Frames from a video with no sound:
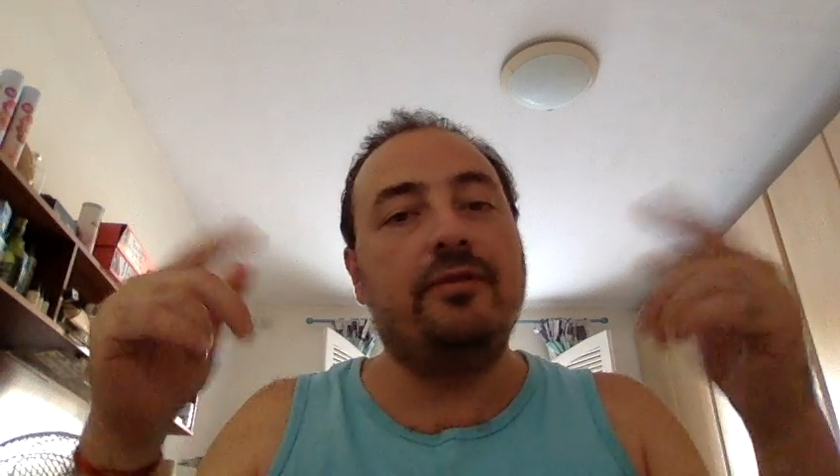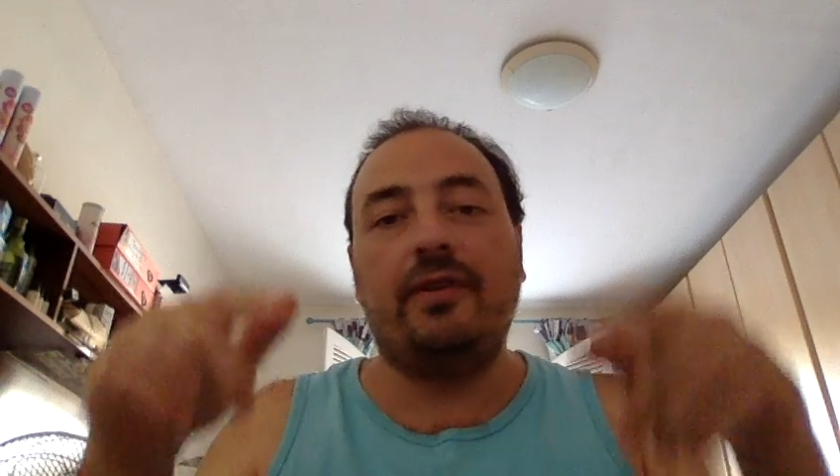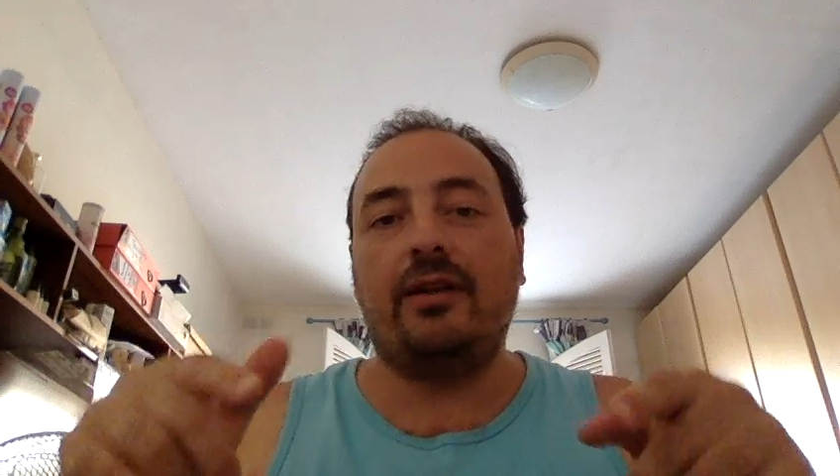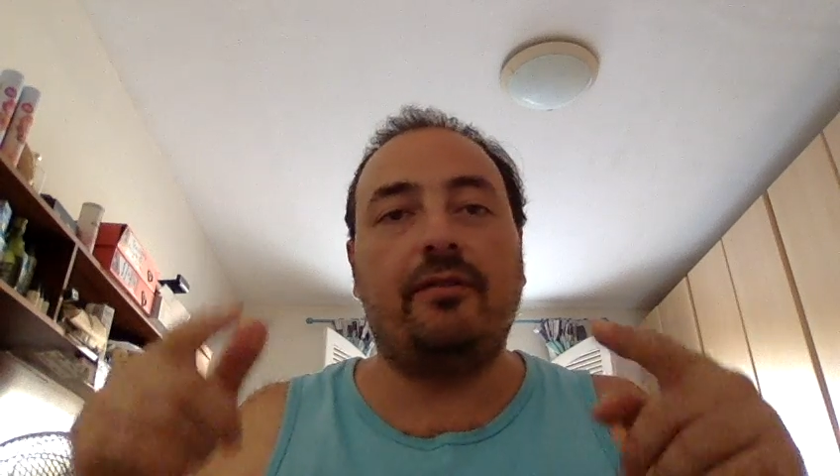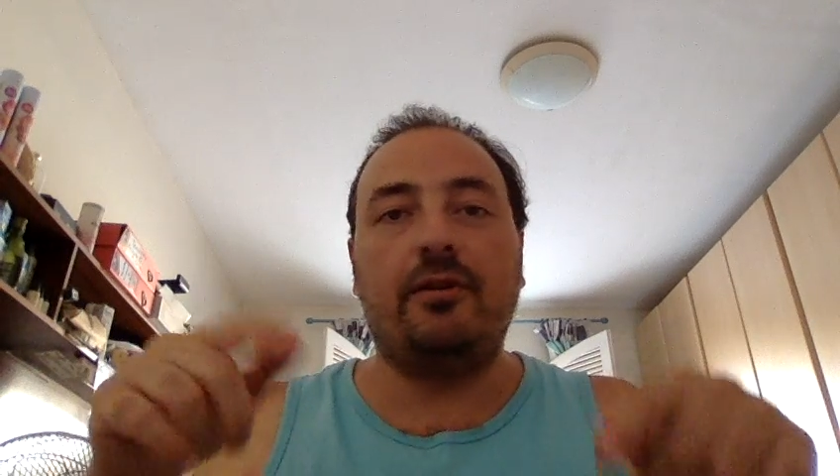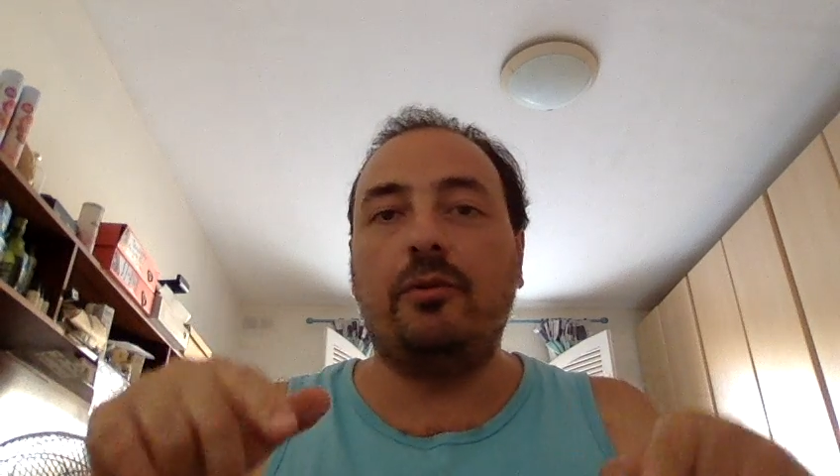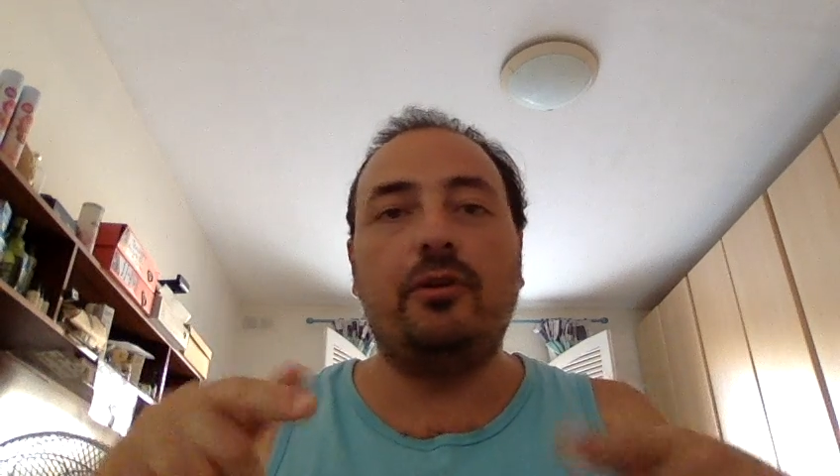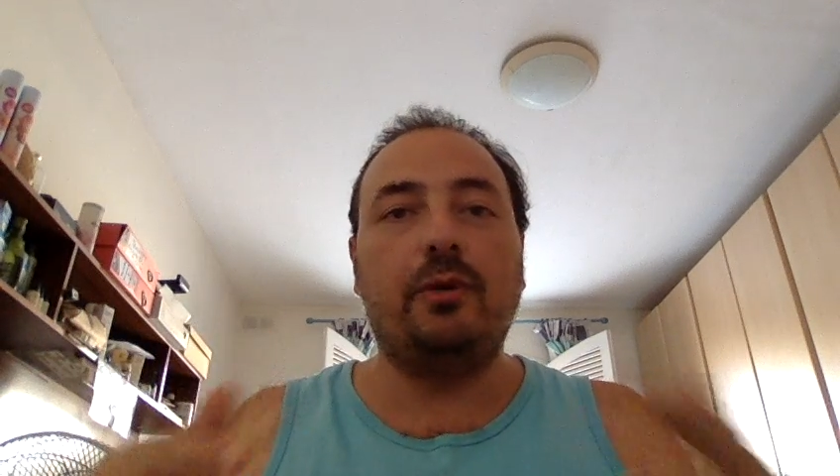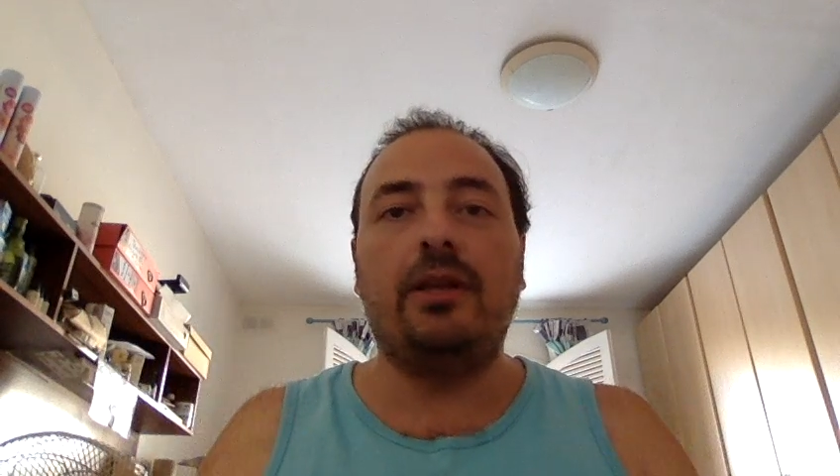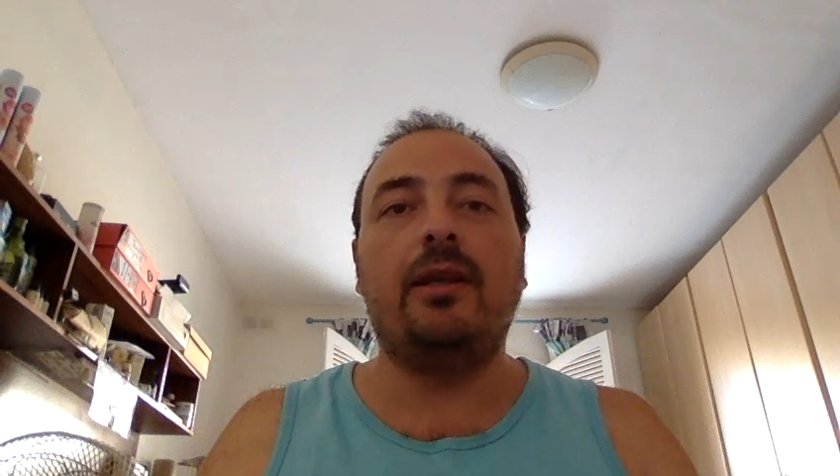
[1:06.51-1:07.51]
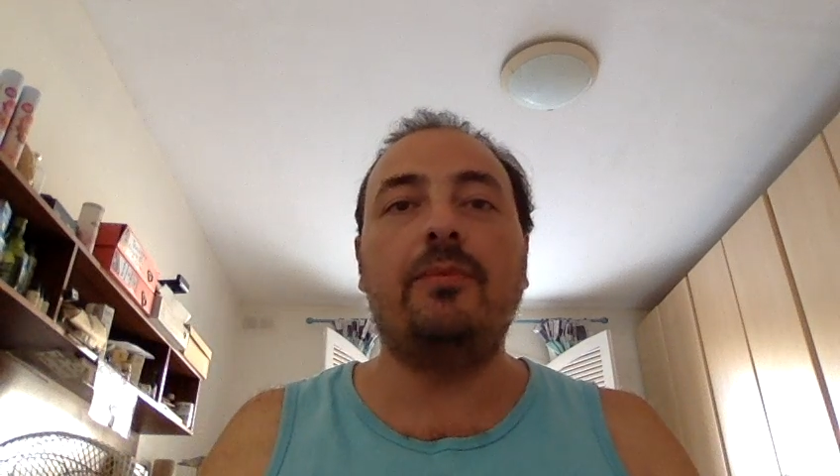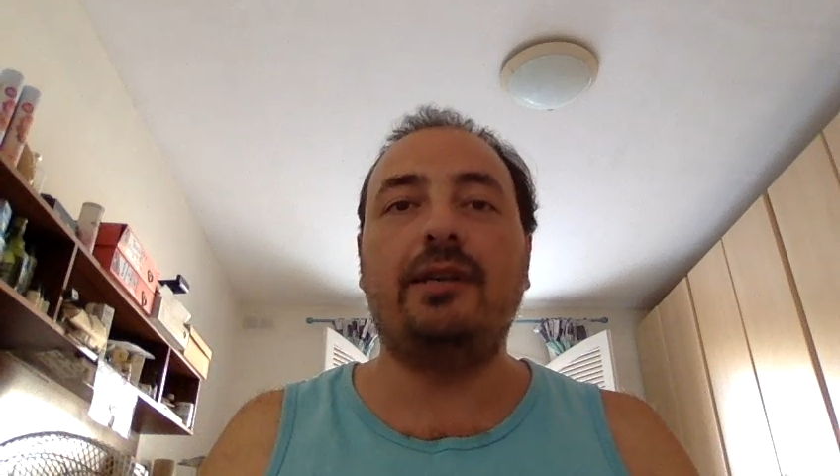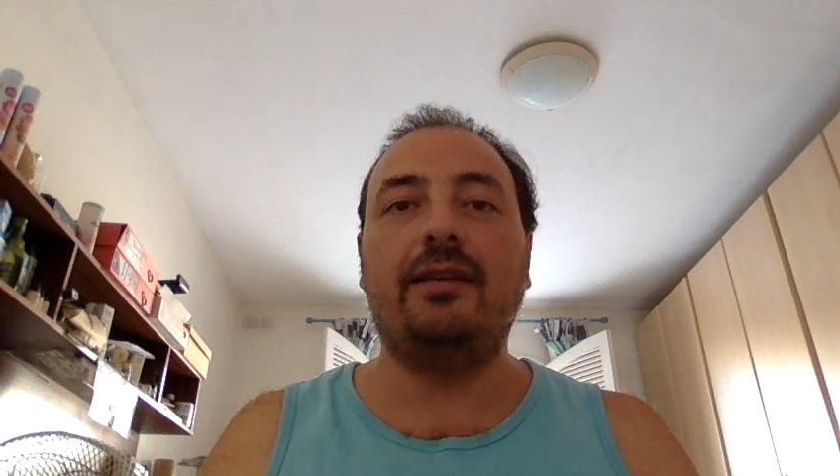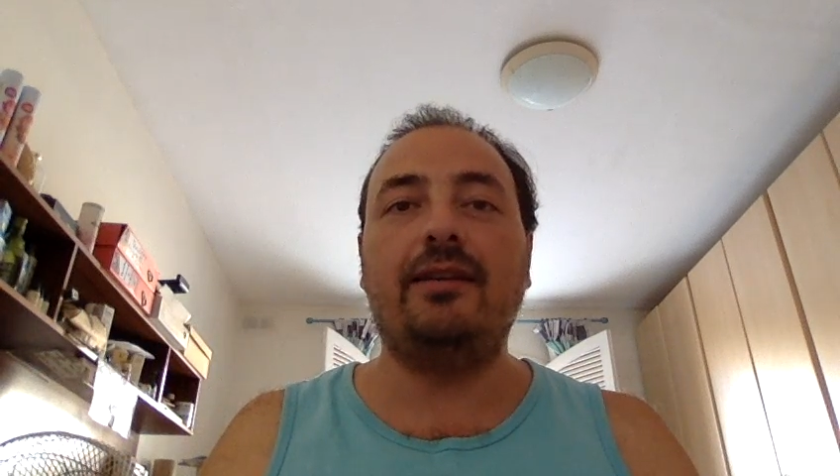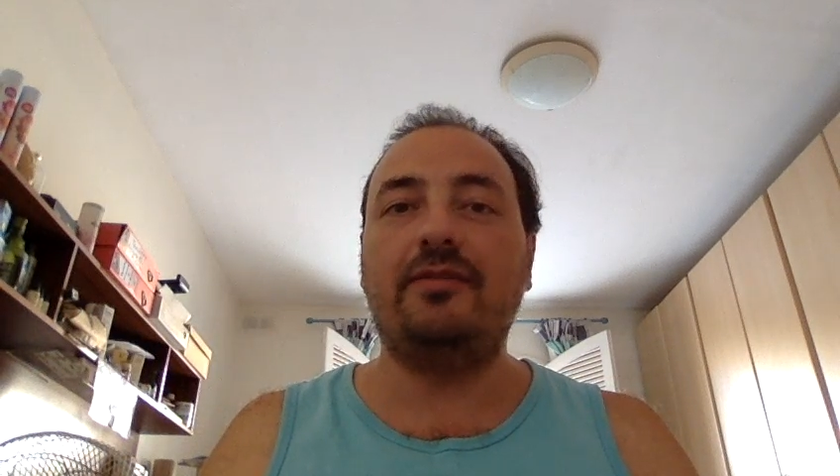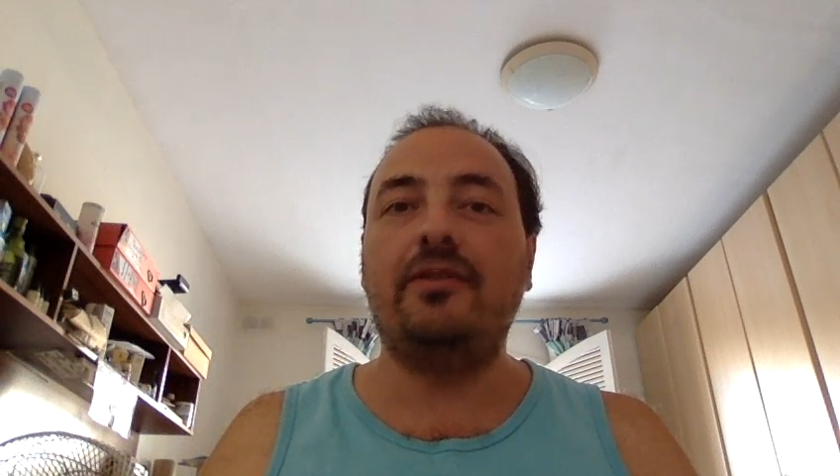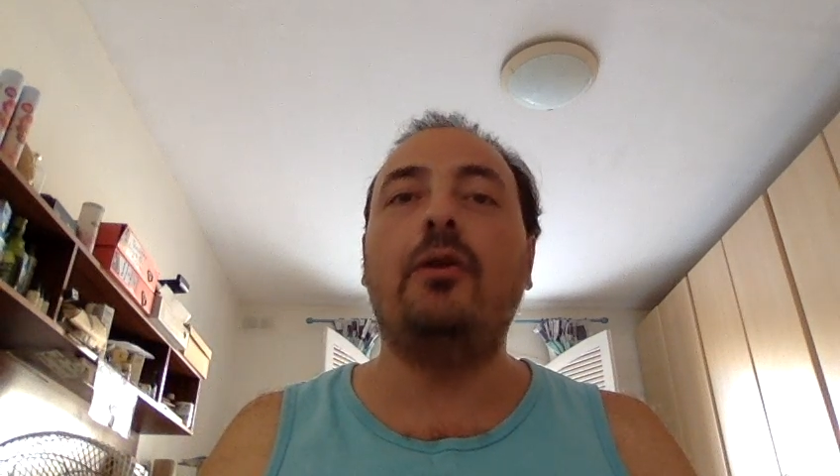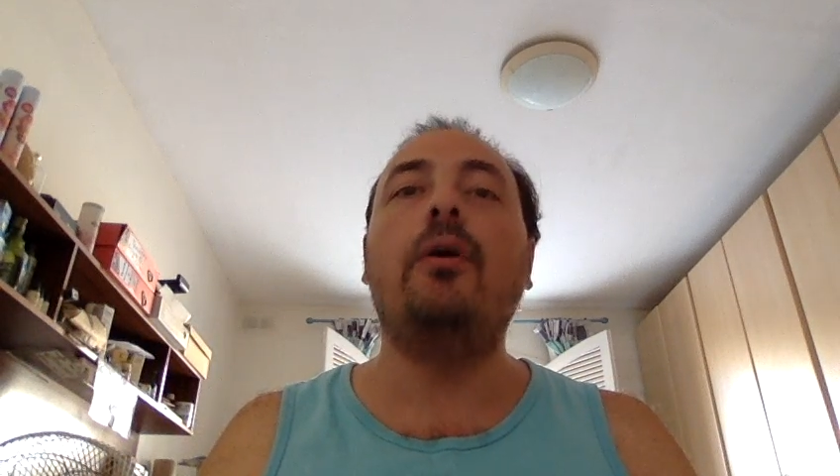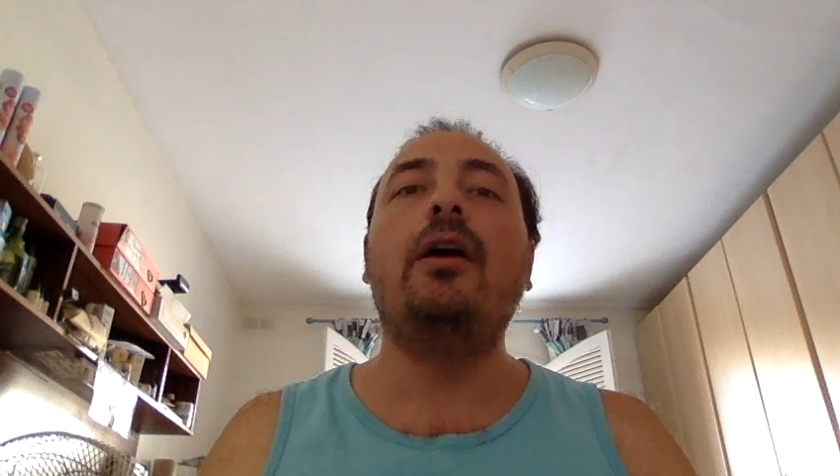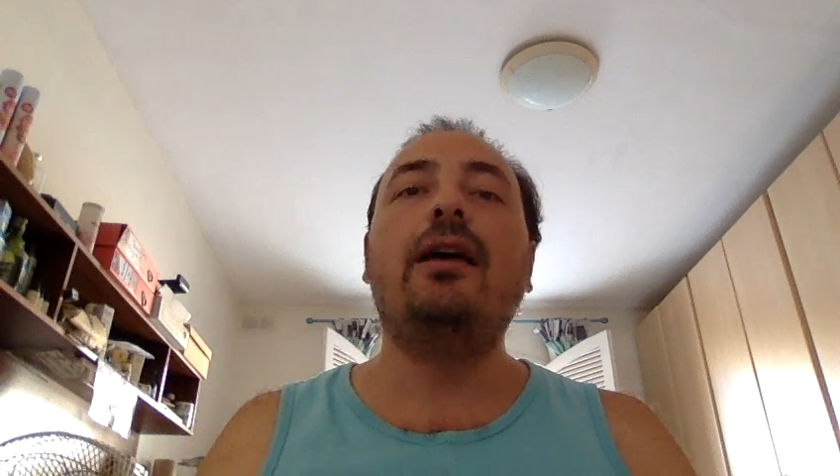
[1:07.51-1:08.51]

In fact, everybody will end up seeing this video.